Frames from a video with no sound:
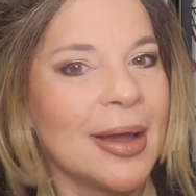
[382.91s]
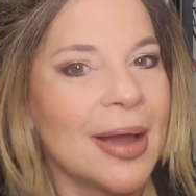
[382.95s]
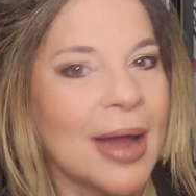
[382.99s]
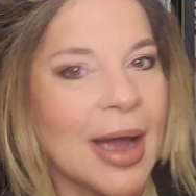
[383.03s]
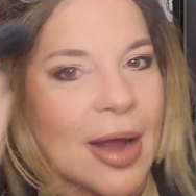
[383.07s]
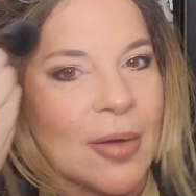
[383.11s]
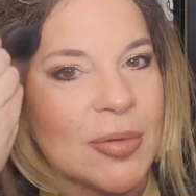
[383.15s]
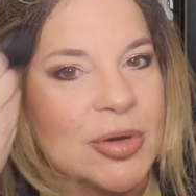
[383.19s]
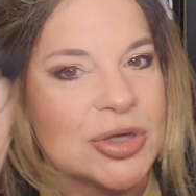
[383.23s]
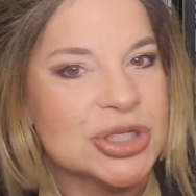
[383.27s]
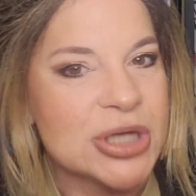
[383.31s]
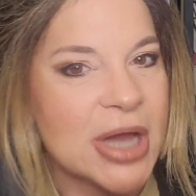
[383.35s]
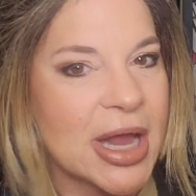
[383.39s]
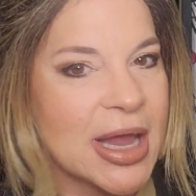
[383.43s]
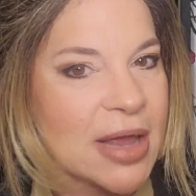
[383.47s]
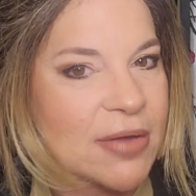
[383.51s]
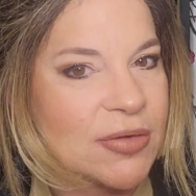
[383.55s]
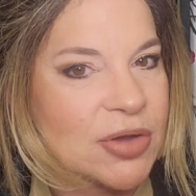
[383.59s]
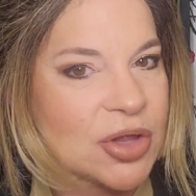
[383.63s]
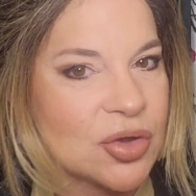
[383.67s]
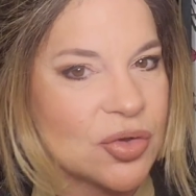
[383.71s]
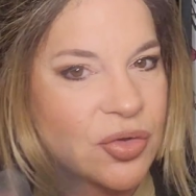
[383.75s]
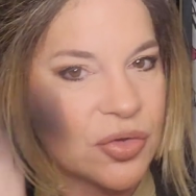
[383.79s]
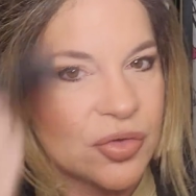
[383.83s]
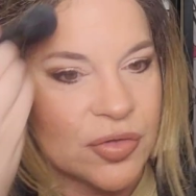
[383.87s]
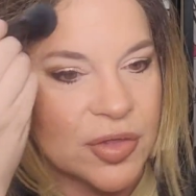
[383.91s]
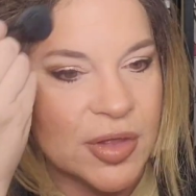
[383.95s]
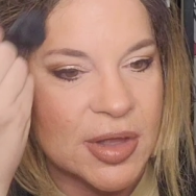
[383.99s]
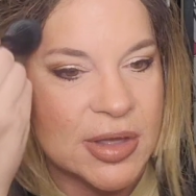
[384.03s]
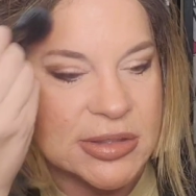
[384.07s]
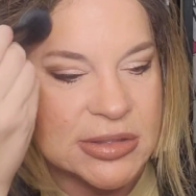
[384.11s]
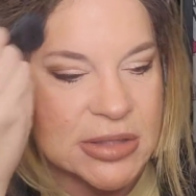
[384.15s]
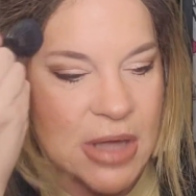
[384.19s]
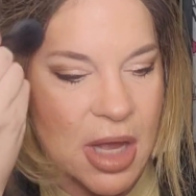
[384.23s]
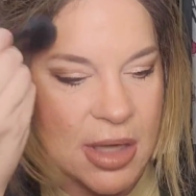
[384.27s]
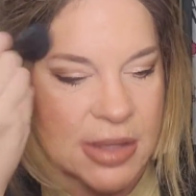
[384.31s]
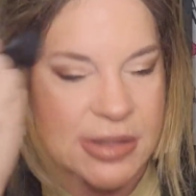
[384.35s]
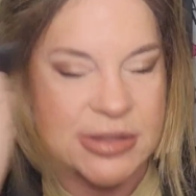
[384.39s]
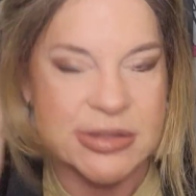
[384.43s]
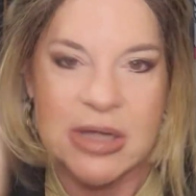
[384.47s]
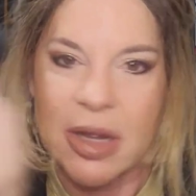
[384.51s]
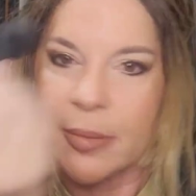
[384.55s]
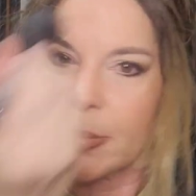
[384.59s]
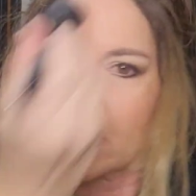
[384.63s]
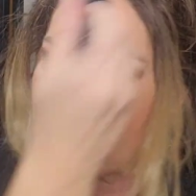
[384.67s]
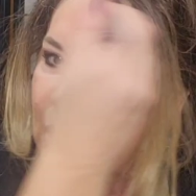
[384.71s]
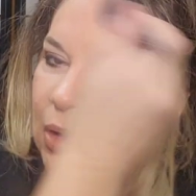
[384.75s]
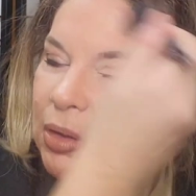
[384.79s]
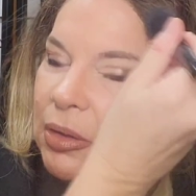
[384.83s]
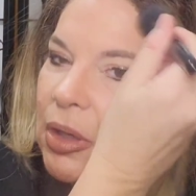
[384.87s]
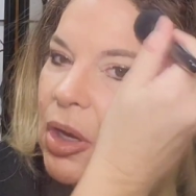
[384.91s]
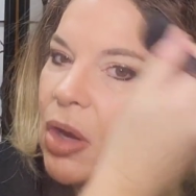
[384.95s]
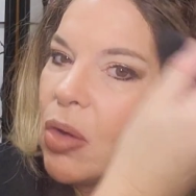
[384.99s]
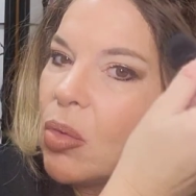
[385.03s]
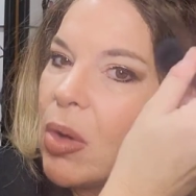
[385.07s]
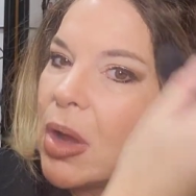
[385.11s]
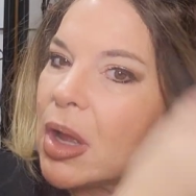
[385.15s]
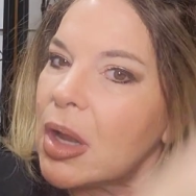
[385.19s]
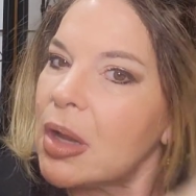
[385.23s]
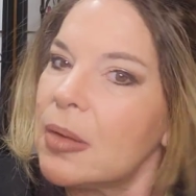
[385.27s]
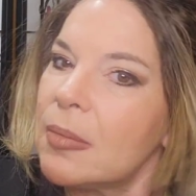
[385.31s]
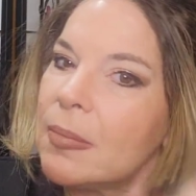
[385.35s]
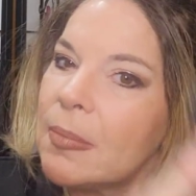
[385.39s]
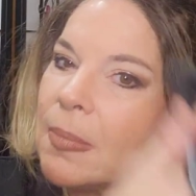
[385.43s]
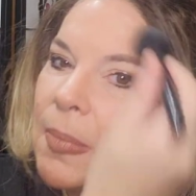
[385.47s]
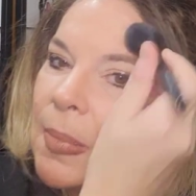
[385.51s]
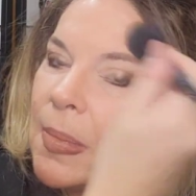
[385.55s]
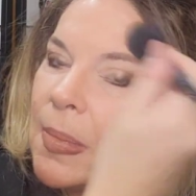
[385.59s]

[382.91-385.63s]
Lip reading: I wish I had used this all summer. Oh well.